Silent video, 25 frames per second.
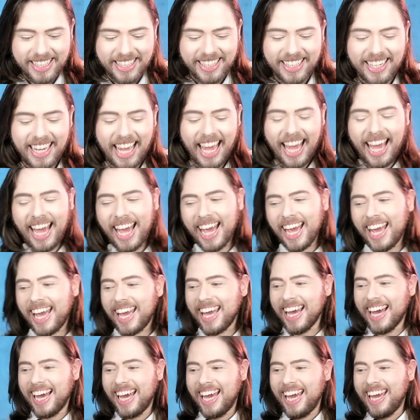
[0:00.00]

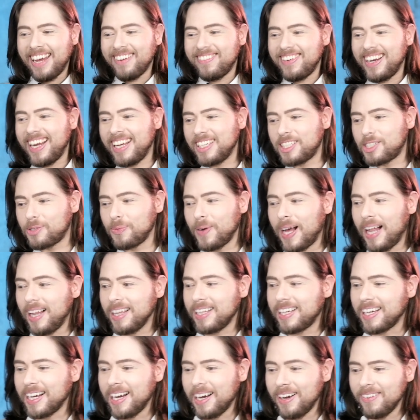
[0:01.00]
Hey, hey, Rich,
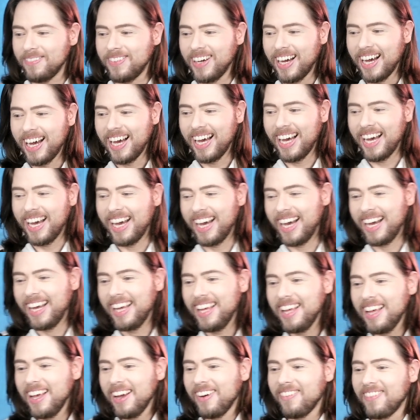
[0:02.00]
welcome.
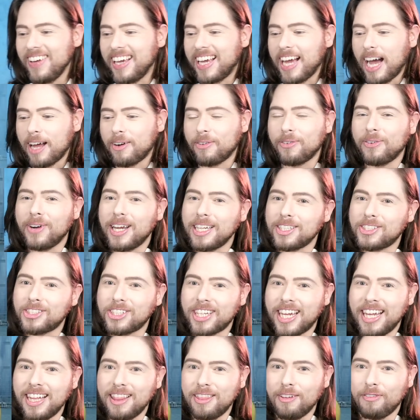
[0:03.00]
We got Rich
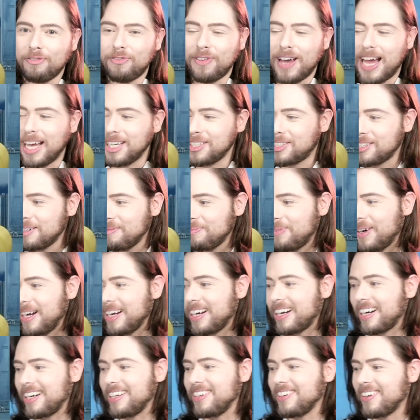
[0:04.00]
in the Fashion
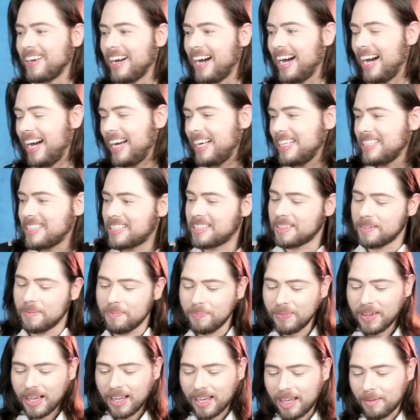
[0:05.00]
Bunker, you guys.
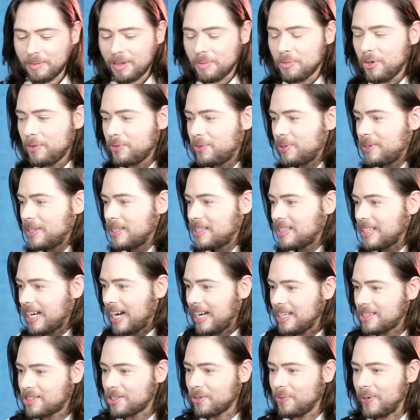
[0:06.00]
Let me move to the
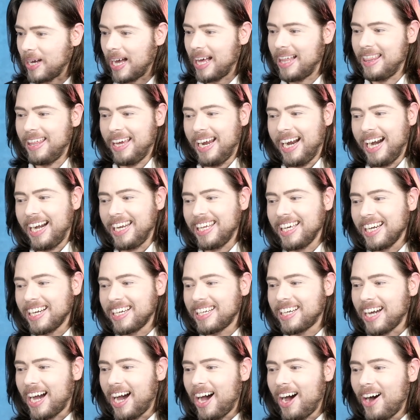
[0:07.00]
side so we are there. You
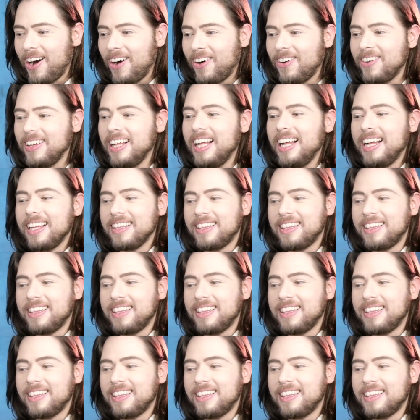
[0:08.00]
go.